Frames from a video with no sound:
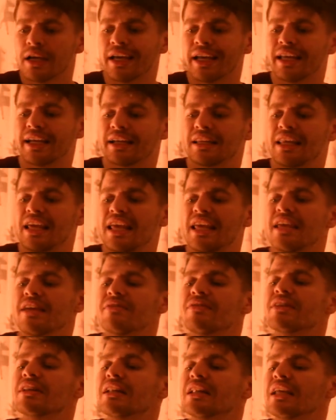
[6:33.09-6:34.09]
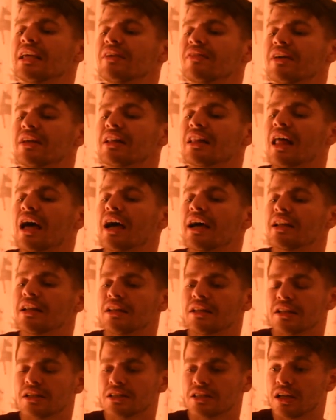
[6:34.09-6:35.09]
He can even leave it lying
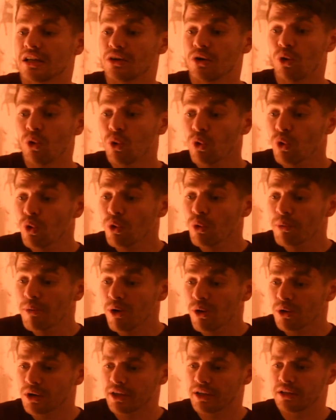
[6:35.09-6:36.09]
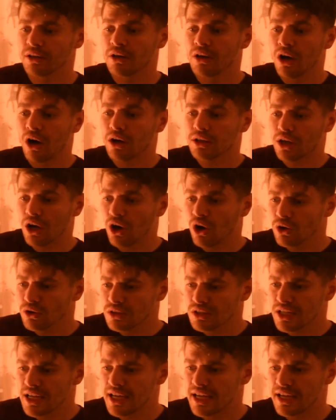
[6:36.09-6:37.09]
in the sun all morning on a
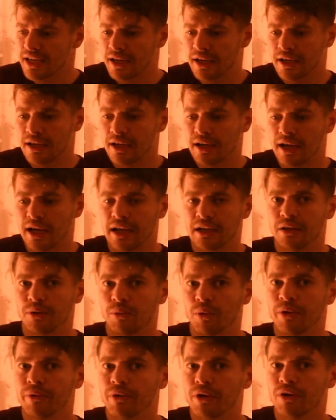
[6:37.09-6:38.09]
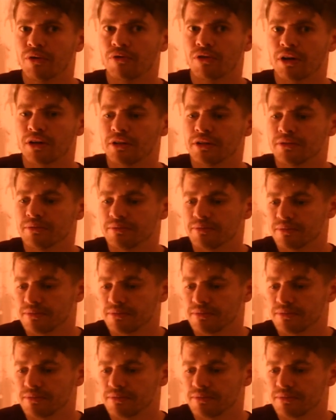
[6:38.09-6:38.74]
hot day and it won't go runny."